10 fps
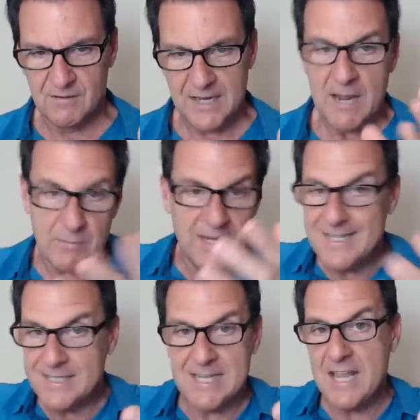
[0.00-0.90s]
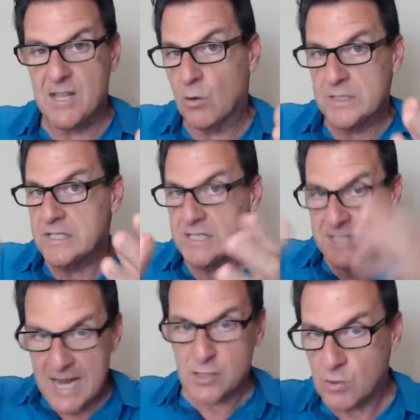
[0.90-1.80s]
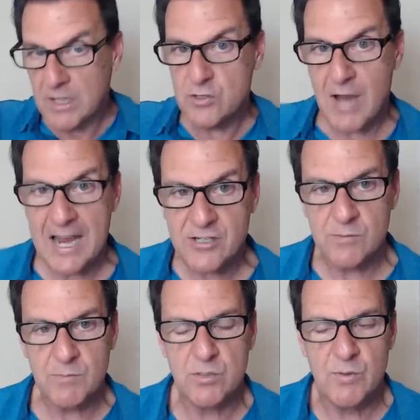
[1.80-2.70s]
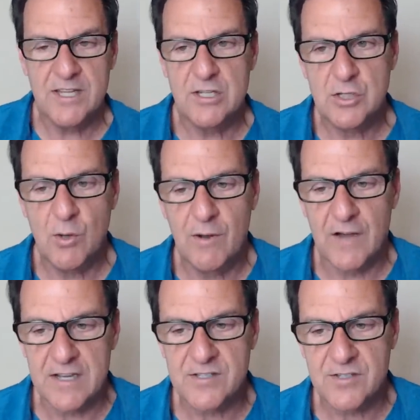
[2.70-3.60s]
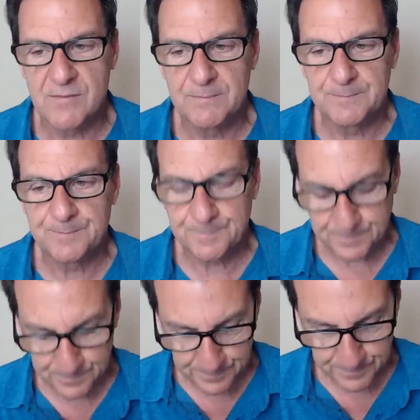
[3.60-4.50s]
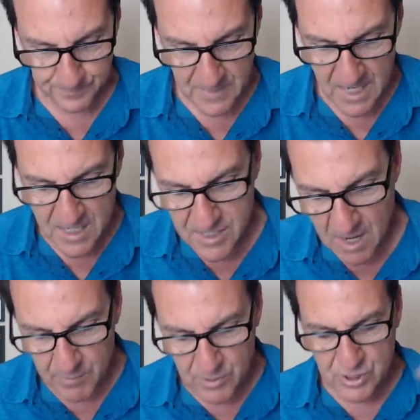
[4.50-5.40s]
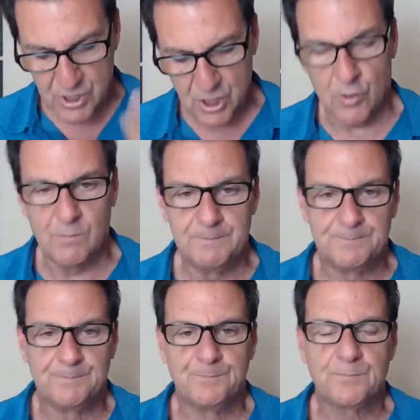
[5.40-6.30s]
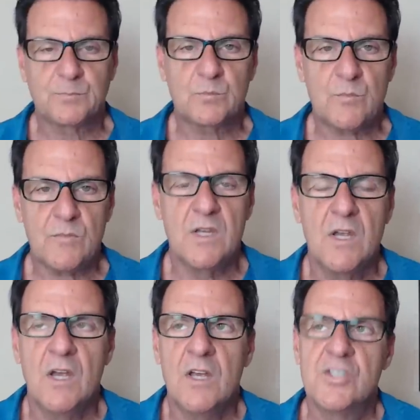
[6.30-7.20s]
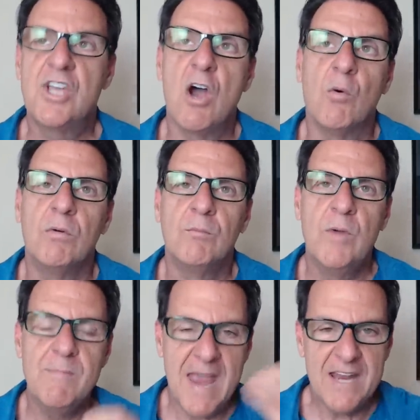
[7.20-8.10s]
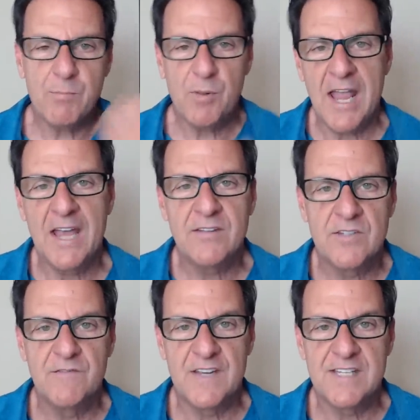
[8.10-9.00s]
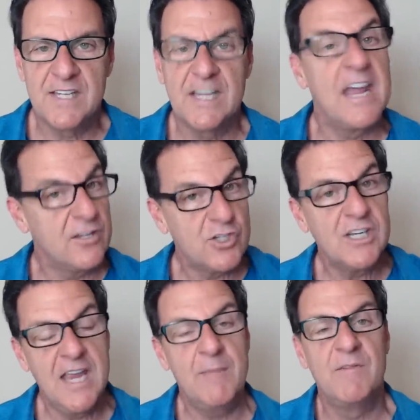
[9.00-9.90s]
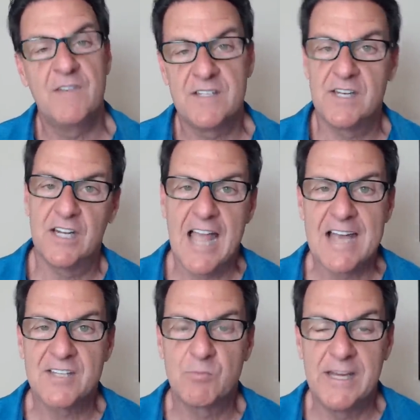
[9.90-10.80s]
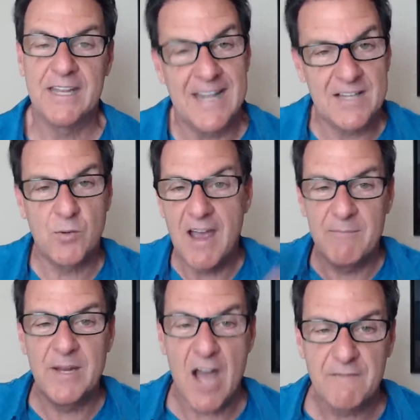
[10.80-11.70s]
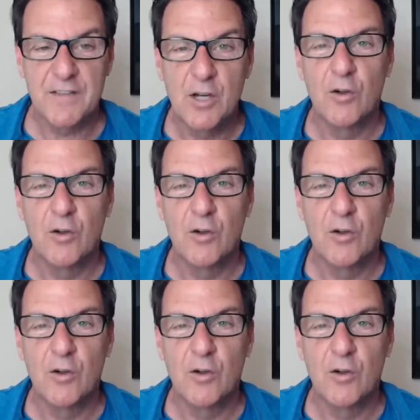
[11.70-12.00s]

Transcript: and I'm going to say there was a sexual attraction between the two of us. Number two. So we made a plan to visit again, and she came and visited last weekend. That's why I've been off the